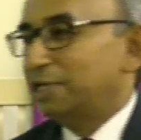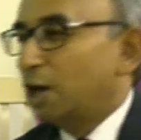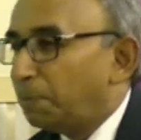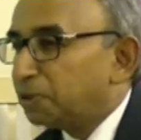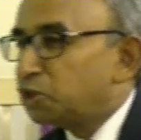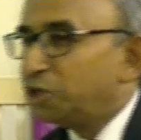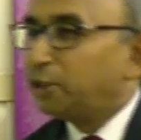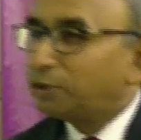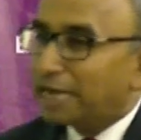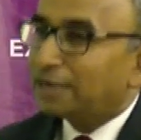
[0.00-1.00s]
an opportunity
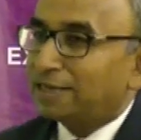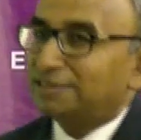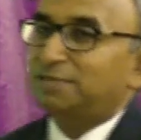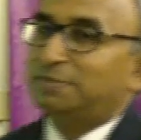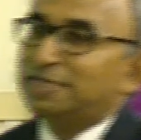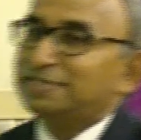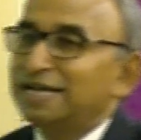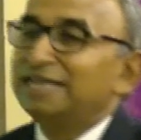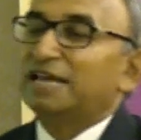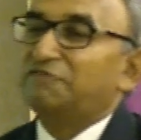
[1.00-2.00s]
to tell customers
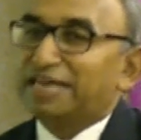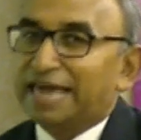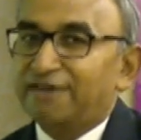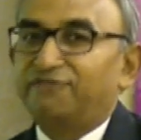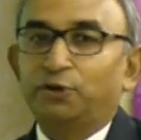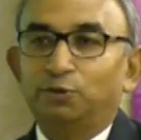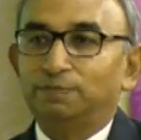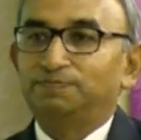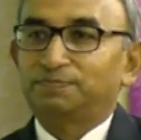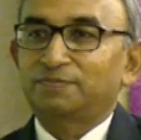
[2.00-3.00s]
that we care for you.
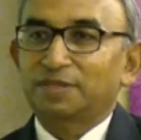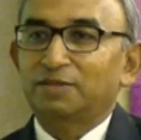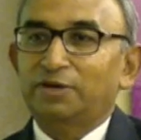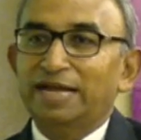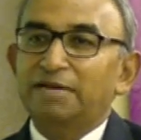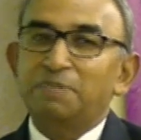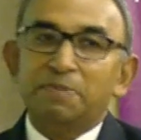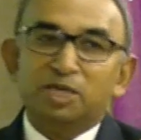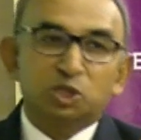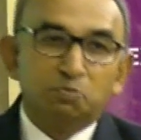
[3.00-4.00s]
Okay? It may
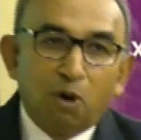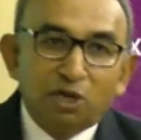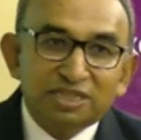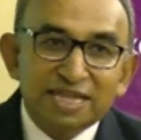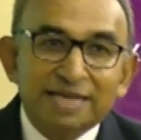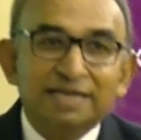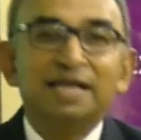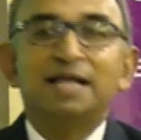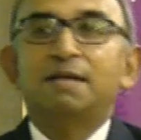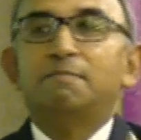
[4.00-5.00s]
be a small thing,
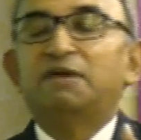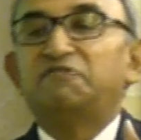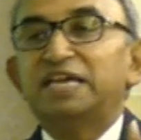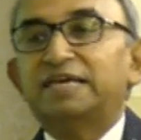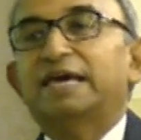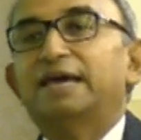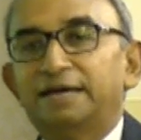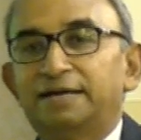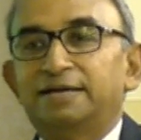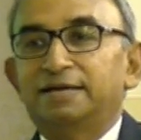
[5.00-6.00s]
but we
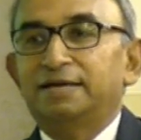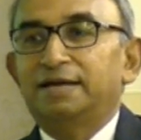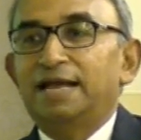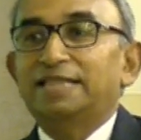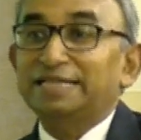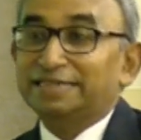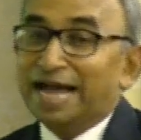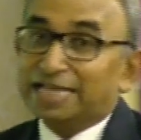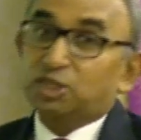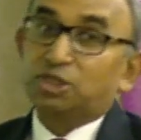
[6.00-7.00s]
care. And I think
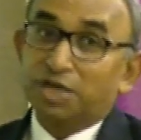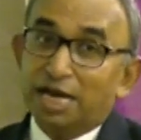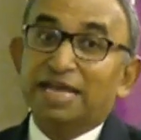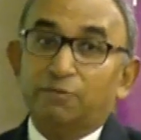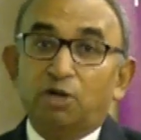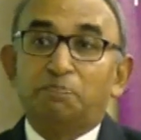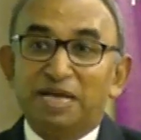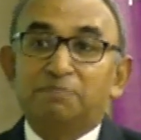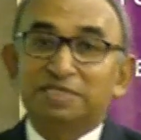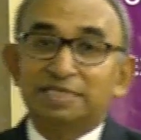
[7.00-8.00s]
that's really what
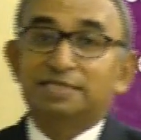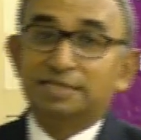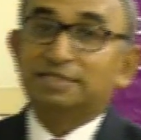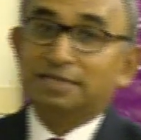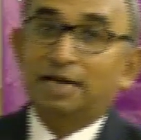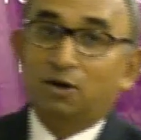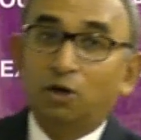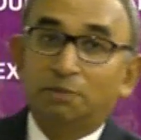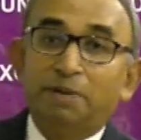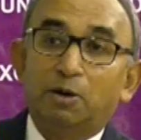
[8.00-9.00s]
big businesses are
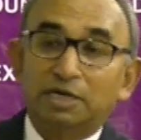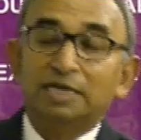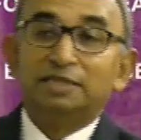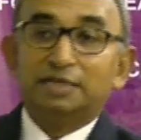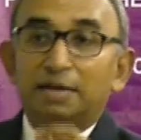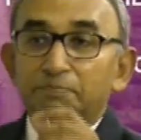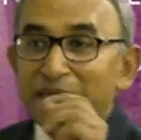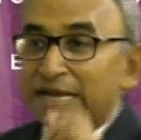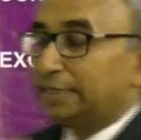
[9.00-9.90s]
all about, paying